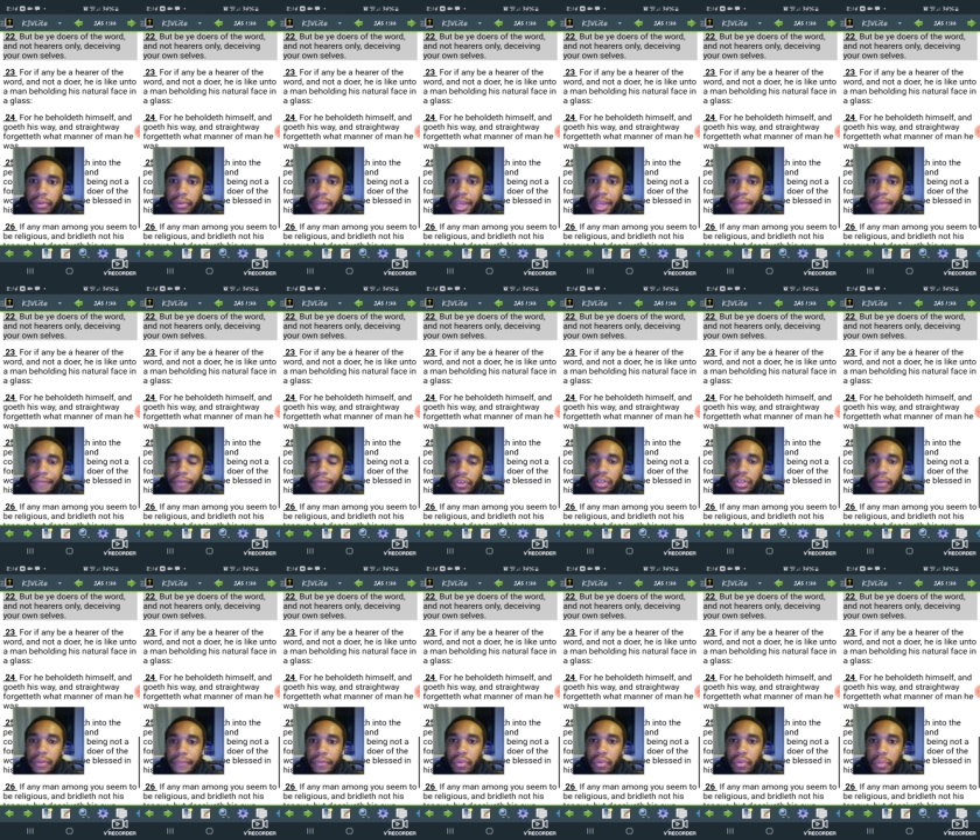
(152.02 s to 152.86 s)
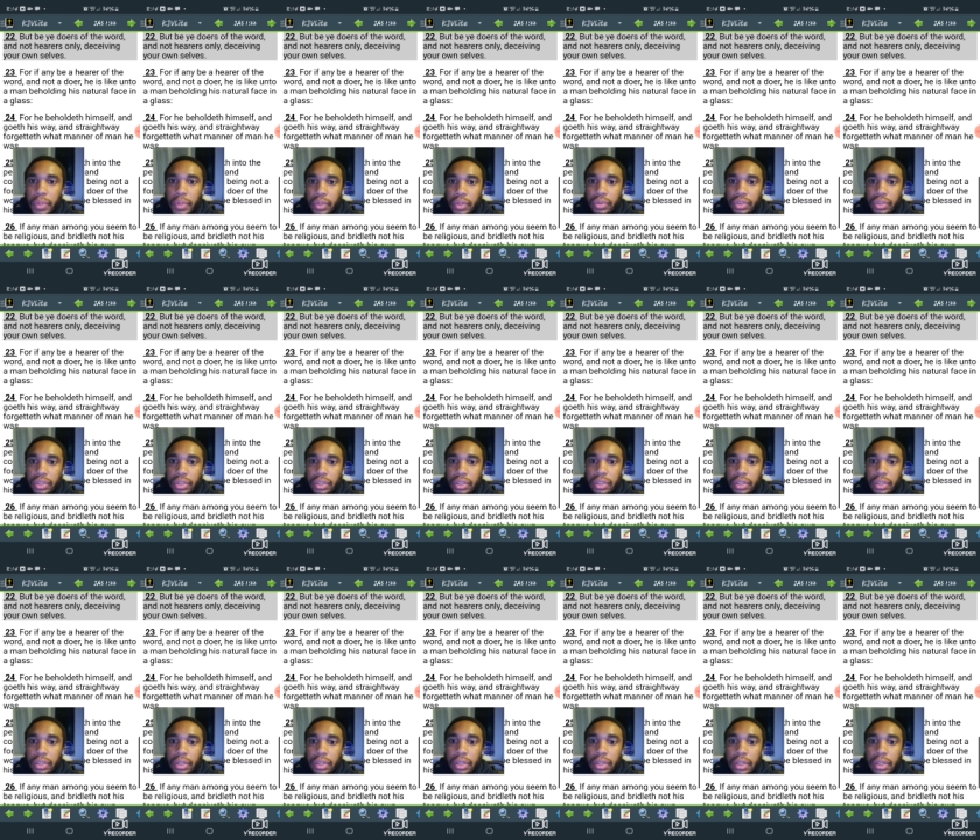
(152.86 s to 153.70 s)
Okay, first and foremost.
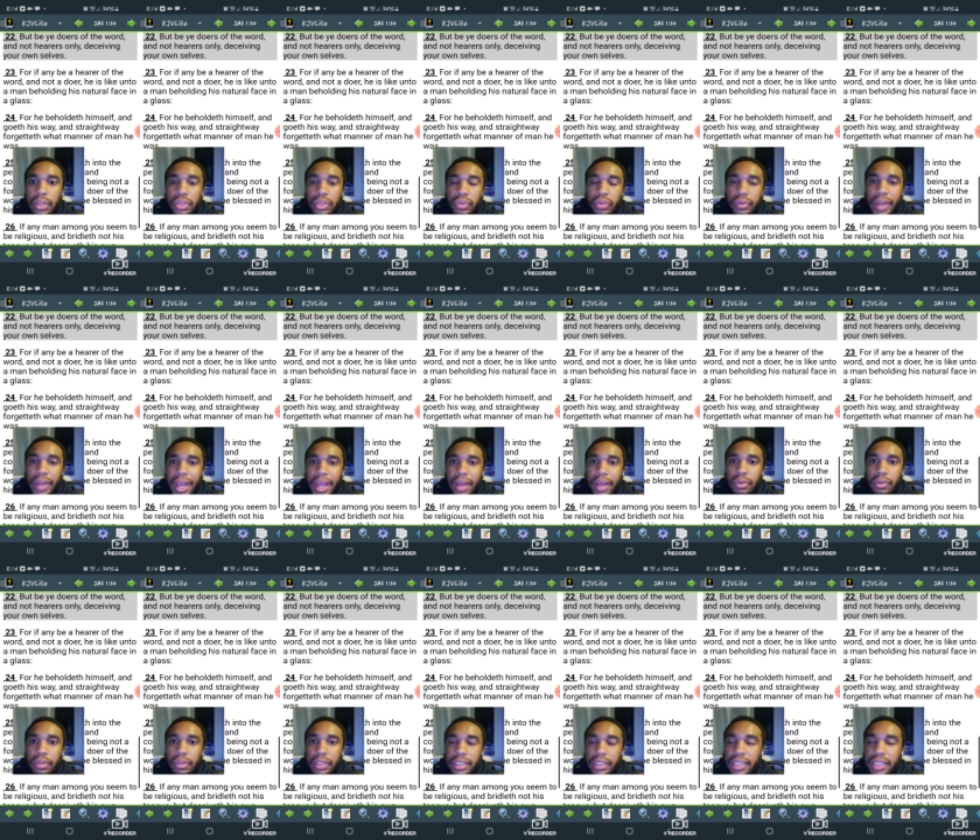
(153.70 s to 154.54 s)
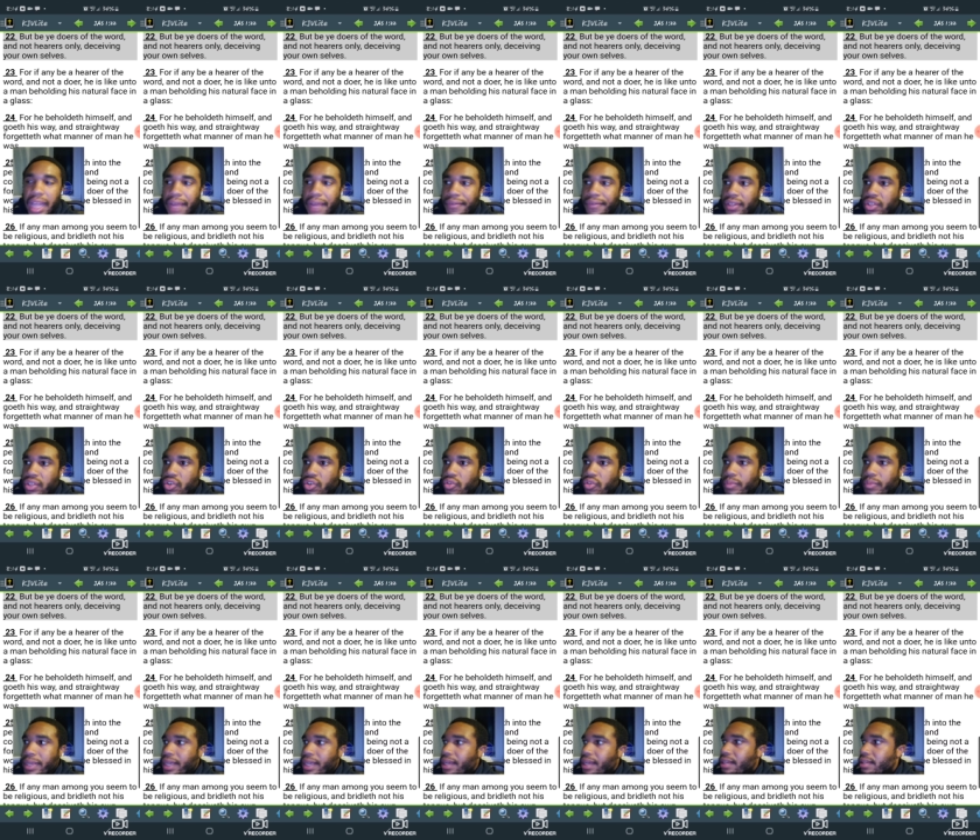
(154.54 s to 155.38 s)
So now this day of
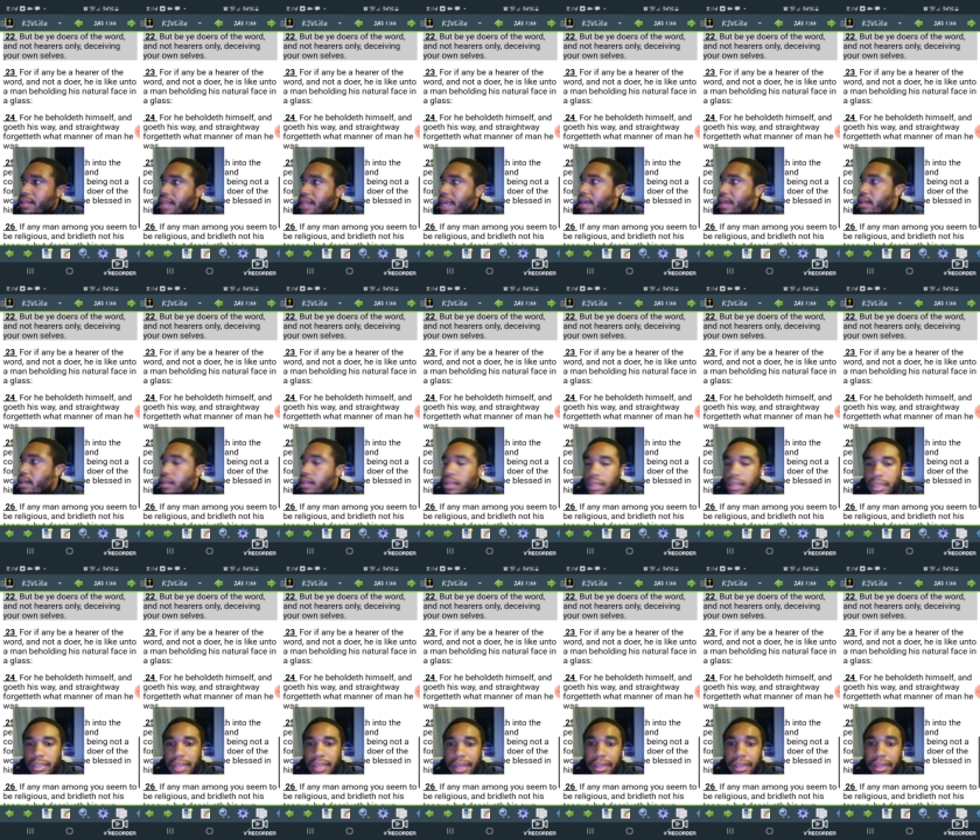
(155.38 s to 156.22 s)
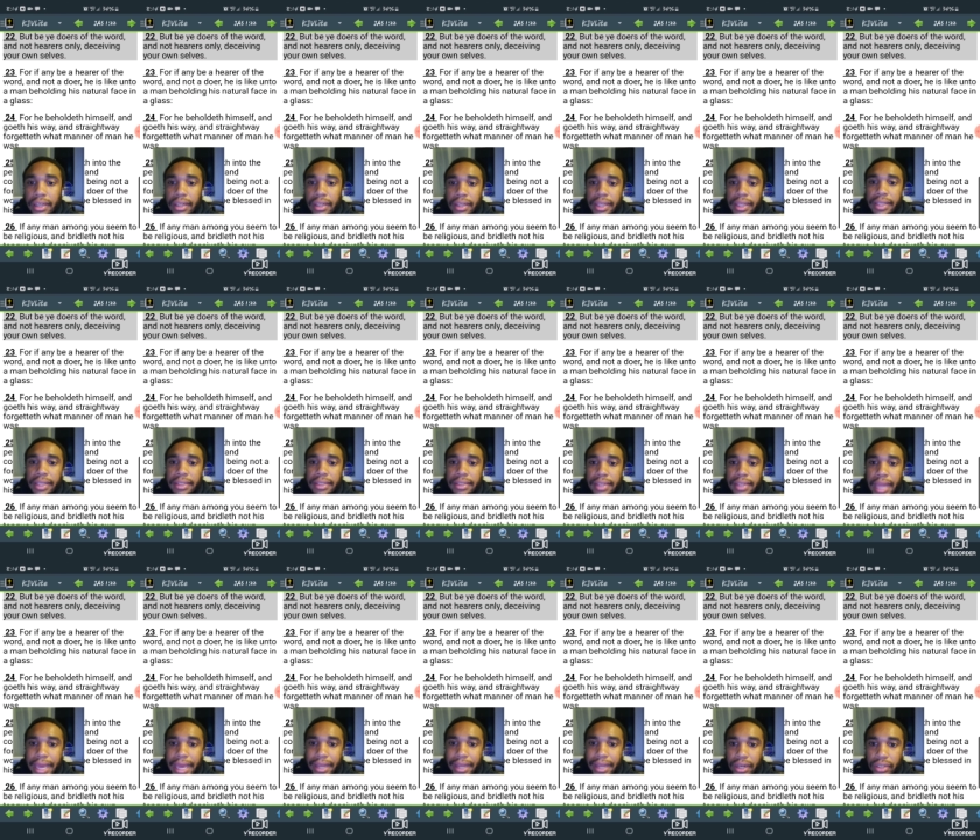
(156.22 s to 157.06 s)
atonement is like a it's like a clean
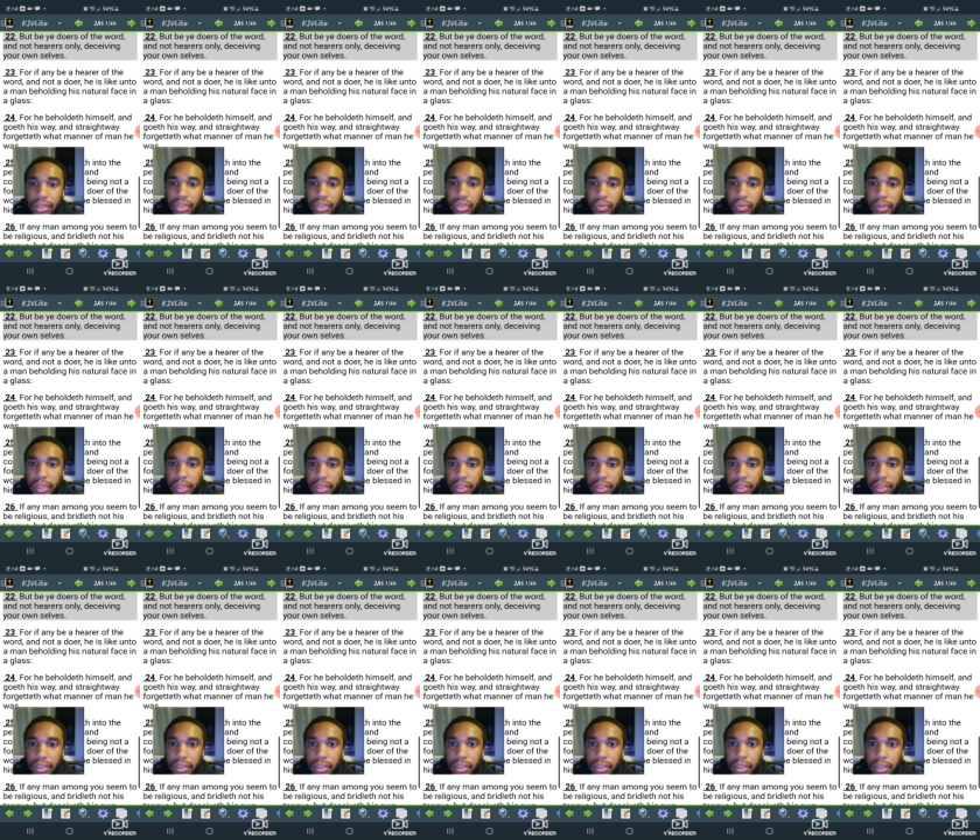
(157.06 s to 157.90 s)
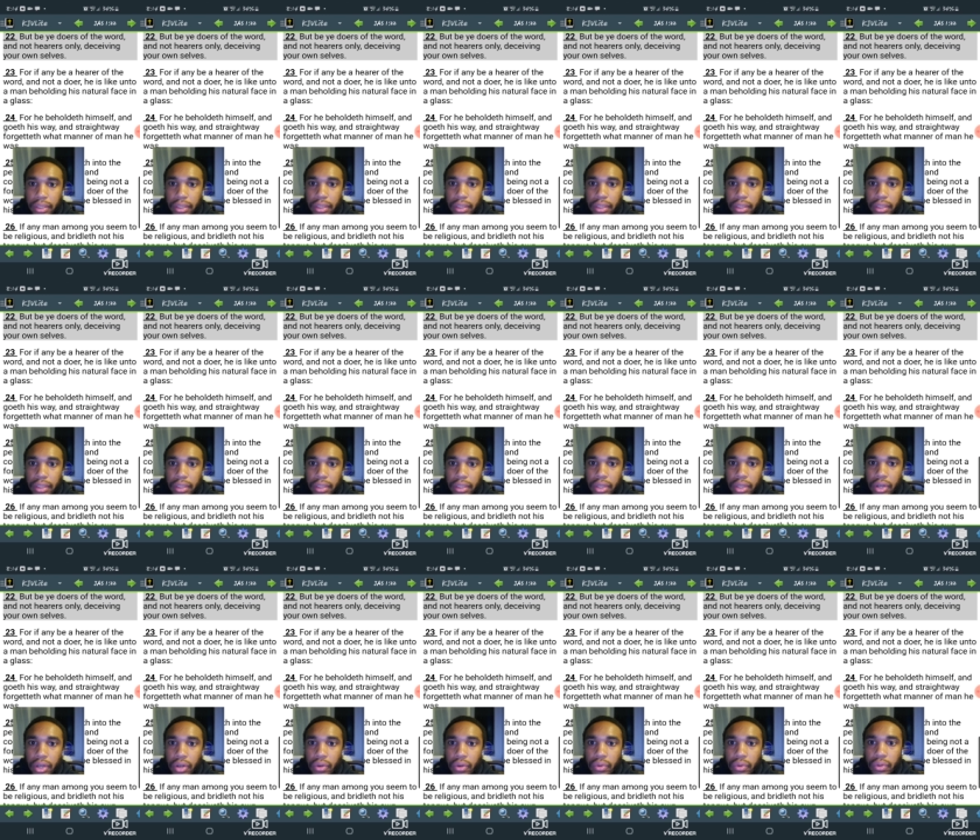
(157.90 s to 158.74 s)
slate unto us. You
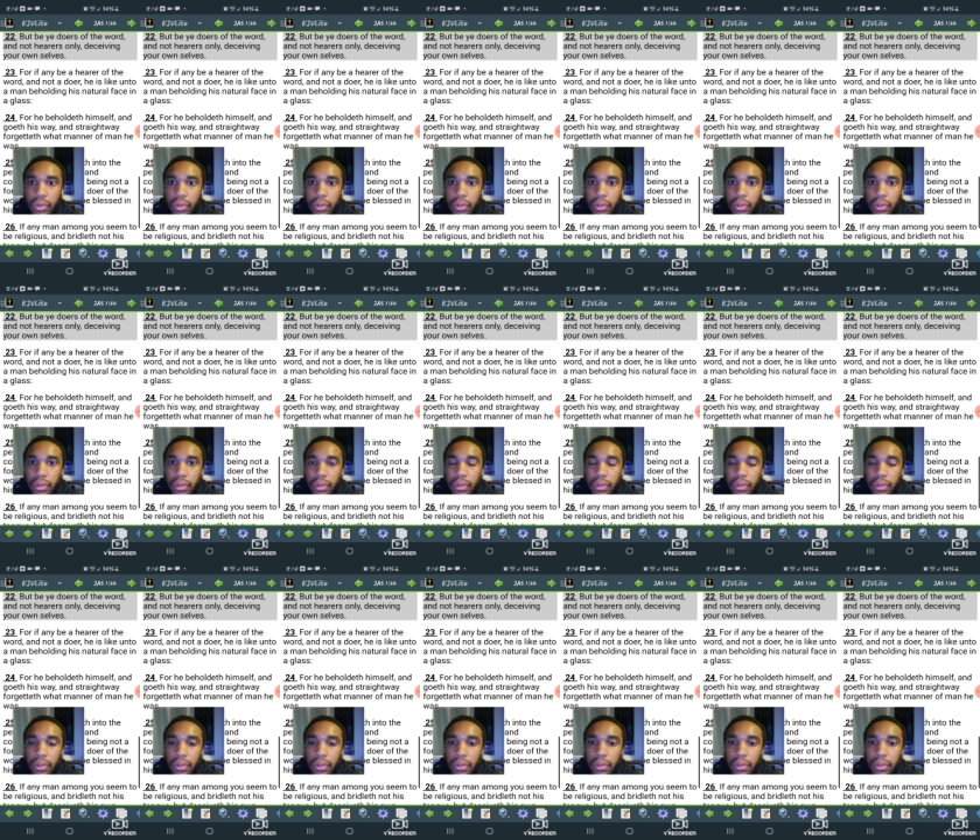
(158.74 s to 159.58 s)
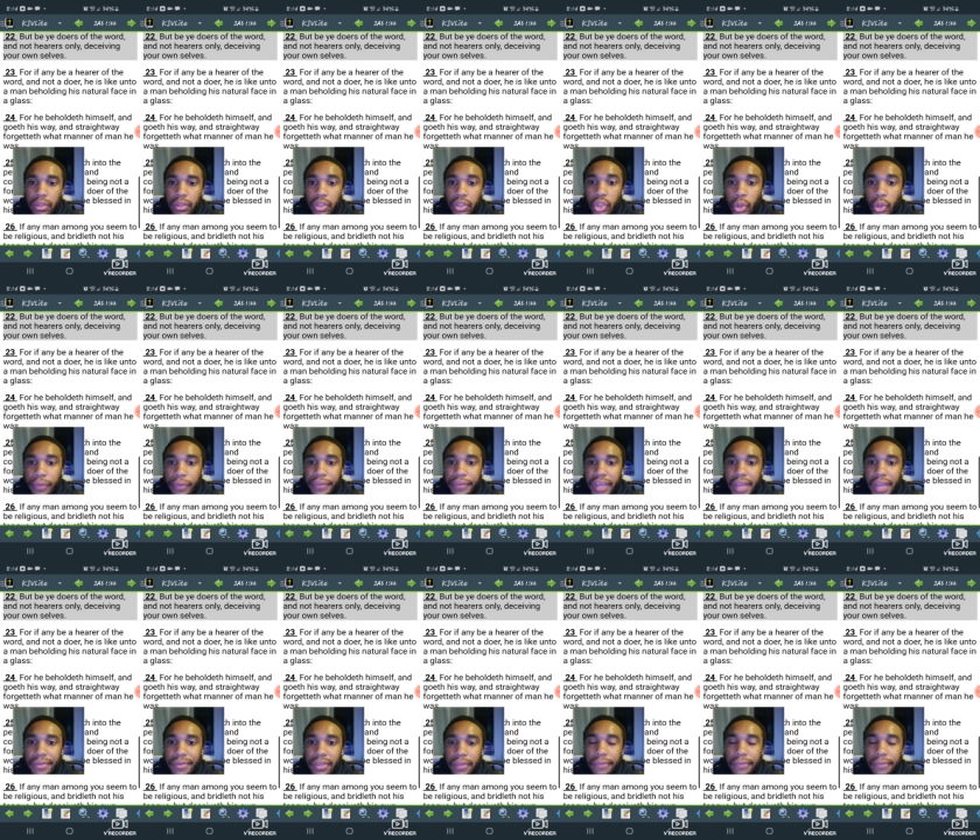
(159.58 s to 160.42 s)
know? The Lord
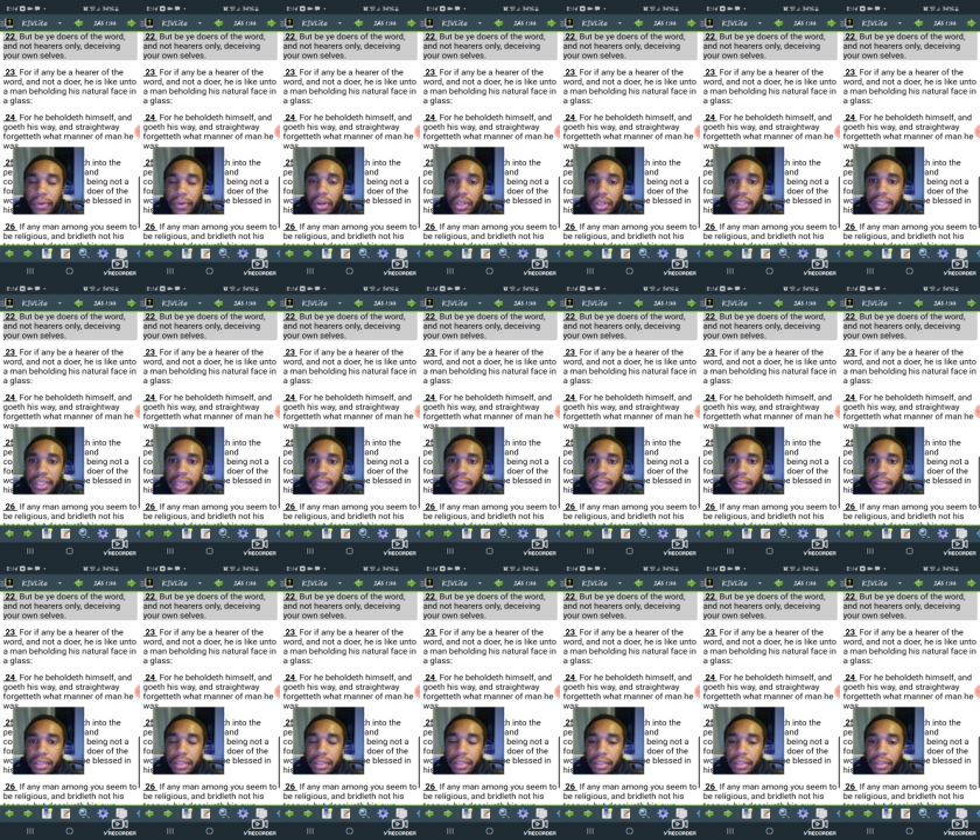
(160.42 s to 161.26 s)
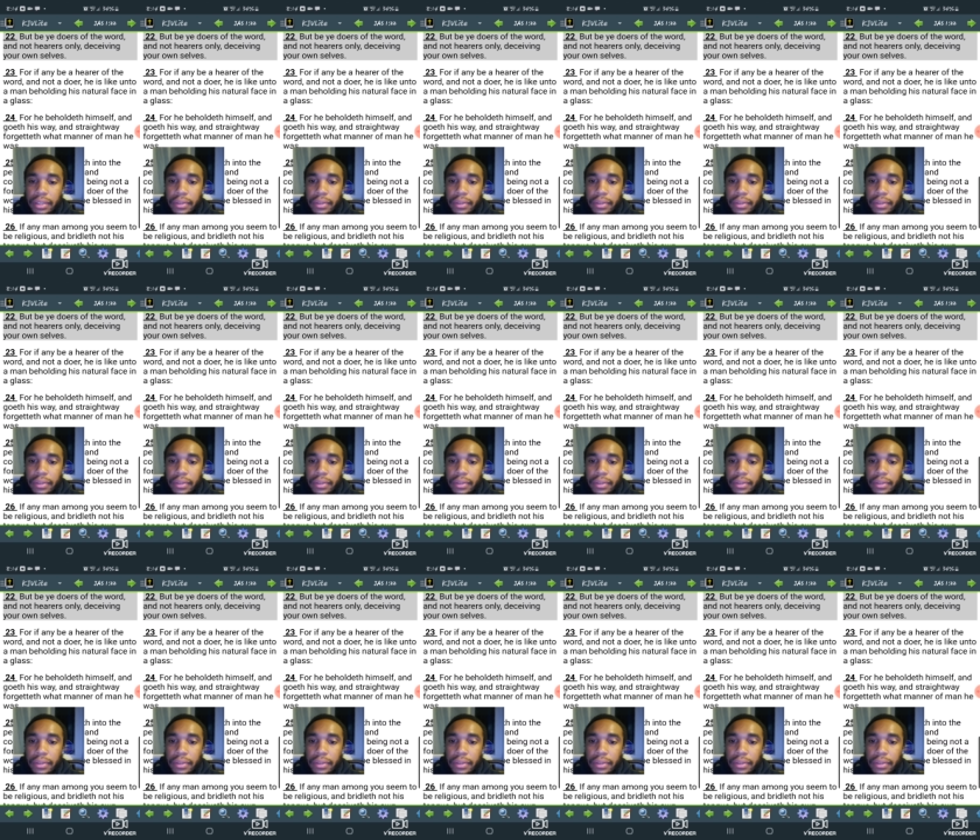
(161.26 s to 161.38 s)
forgives us for our sins.